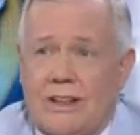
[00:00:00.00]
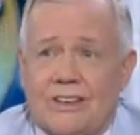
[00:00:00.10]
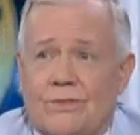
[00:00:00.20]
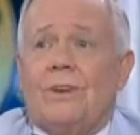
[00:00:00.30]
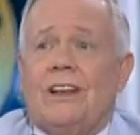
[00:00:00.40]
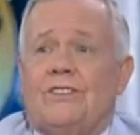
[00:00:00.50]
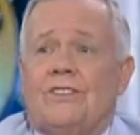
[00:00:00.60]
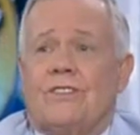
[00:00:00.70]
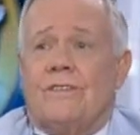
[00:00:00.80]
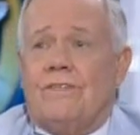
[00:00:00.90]
that it's really
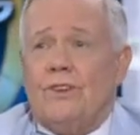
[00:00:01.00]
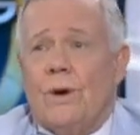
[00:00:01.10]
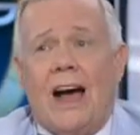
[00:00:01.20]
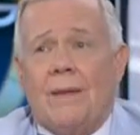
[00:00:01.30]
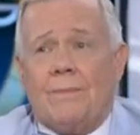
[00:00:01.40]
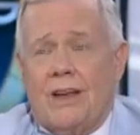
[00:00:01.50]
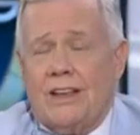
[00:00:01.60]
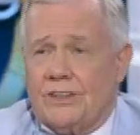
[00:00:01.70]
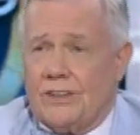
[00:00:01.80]
just a few high-priced